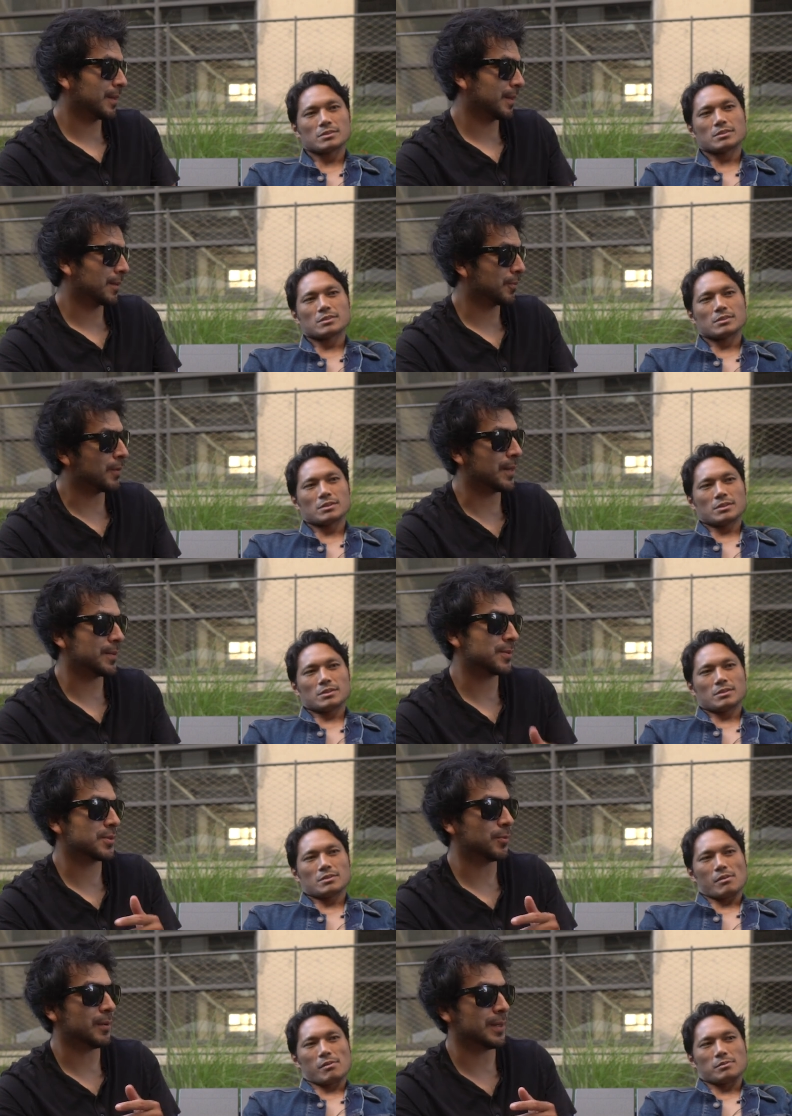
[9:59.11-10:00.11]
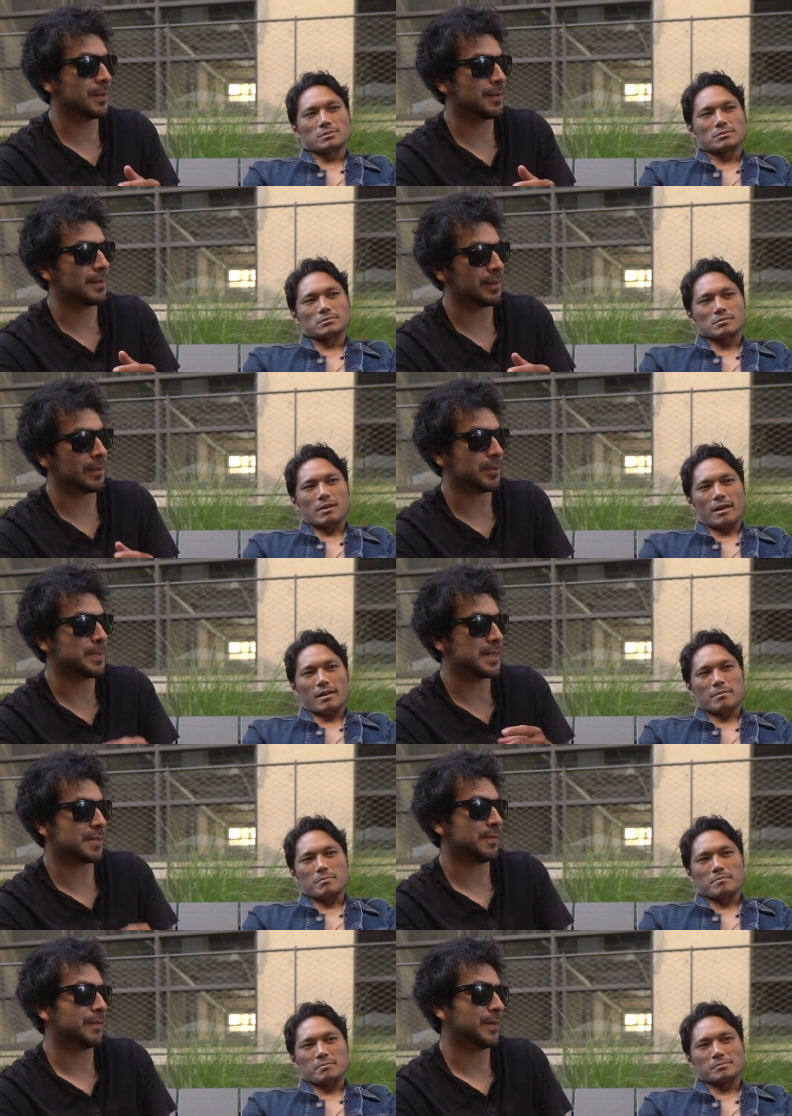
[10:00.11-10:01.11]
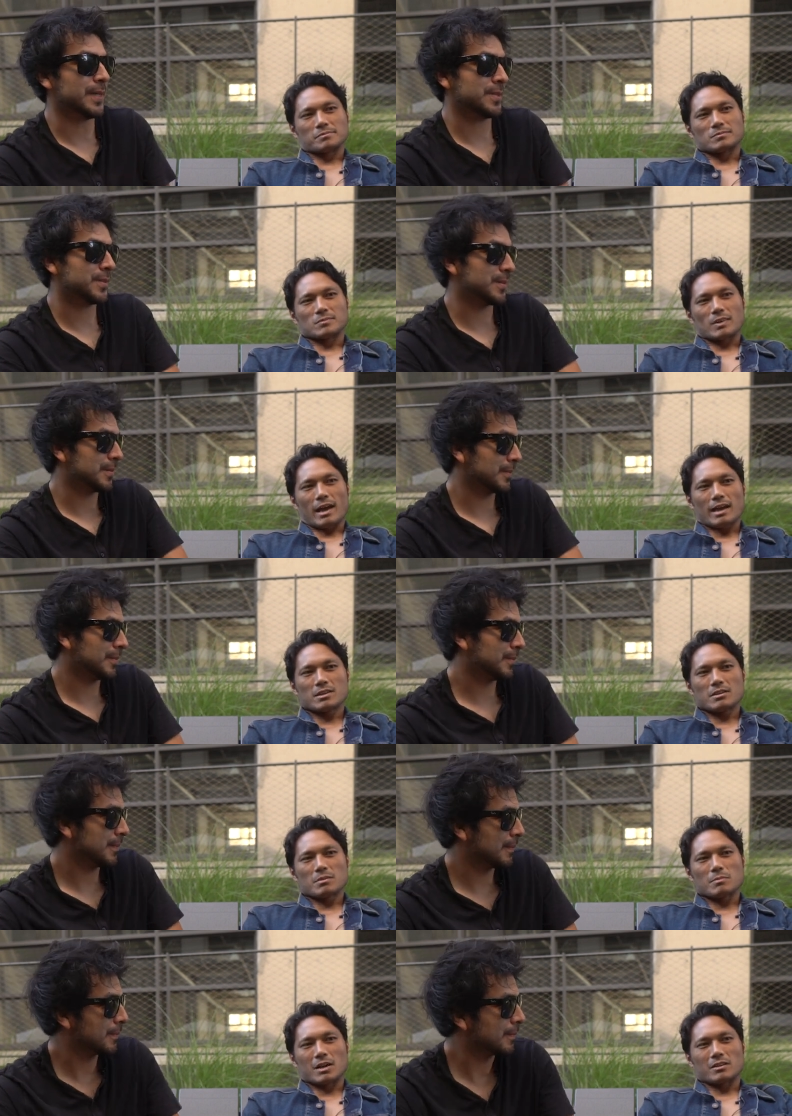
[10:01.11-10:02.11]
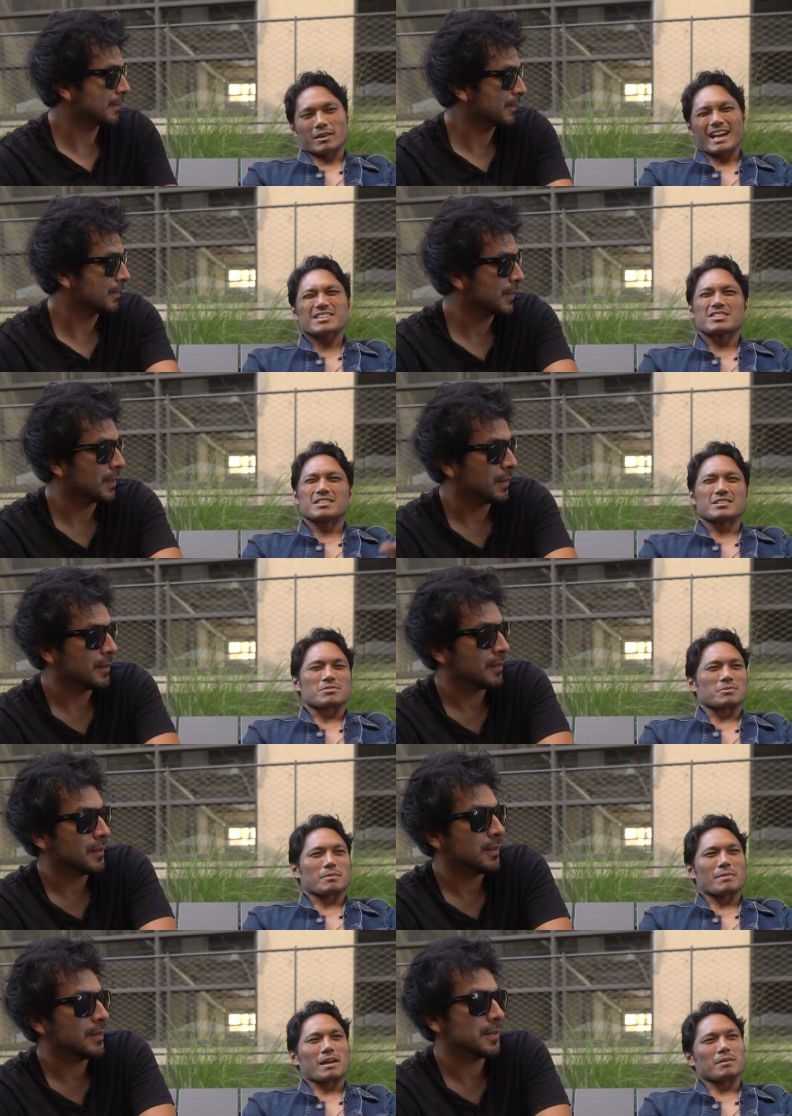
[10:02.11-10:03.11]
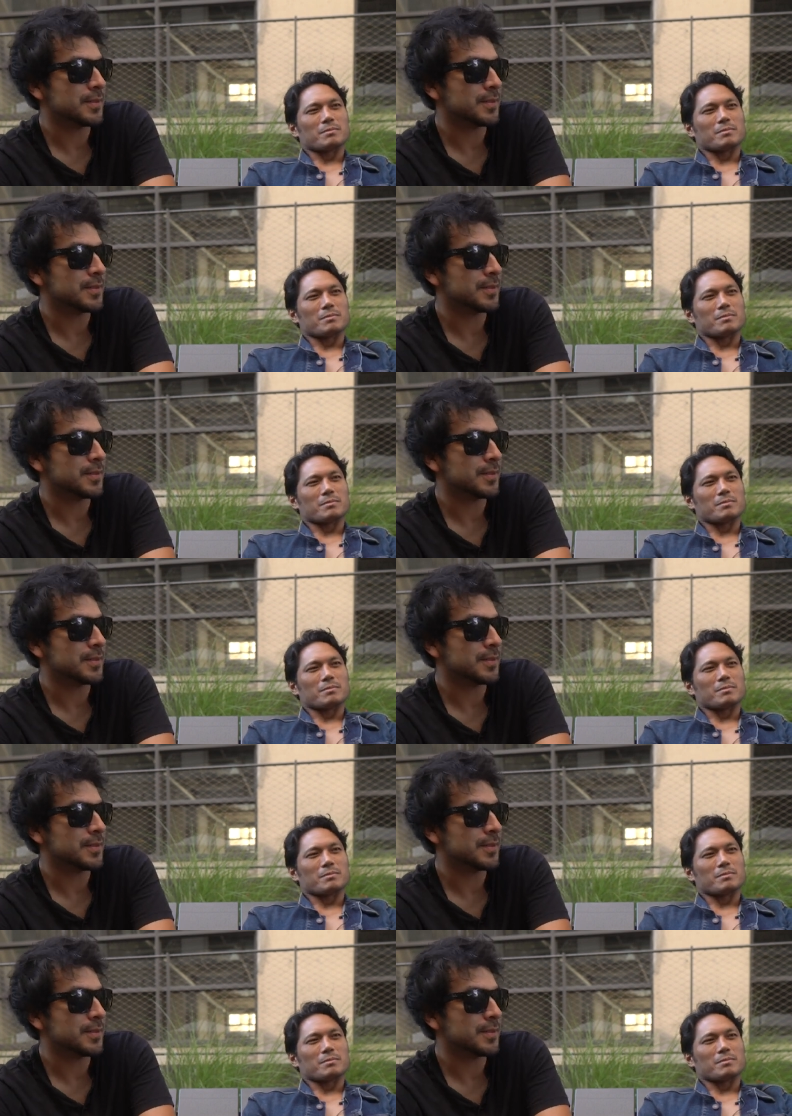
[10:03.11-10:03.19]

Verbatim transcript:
Speaker 1: Like, what's one little piece of advice? Acting or modeling actually doesn't really matter.